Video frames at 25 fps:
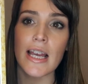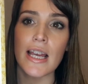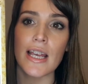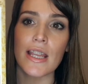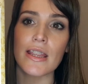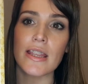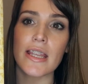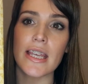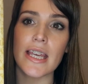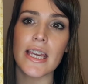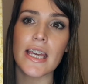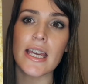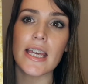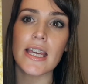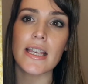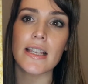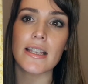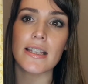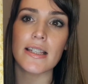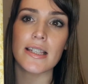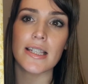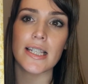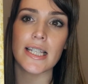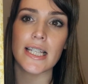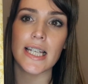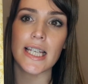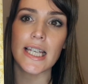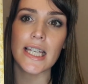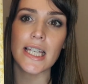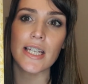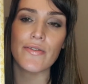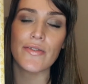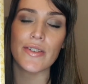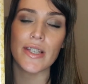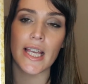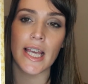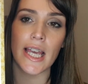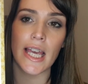The
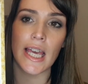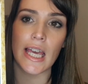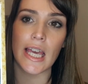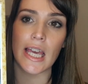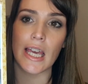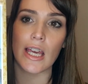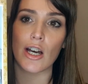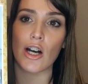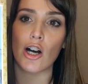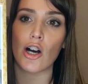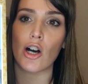sleeves here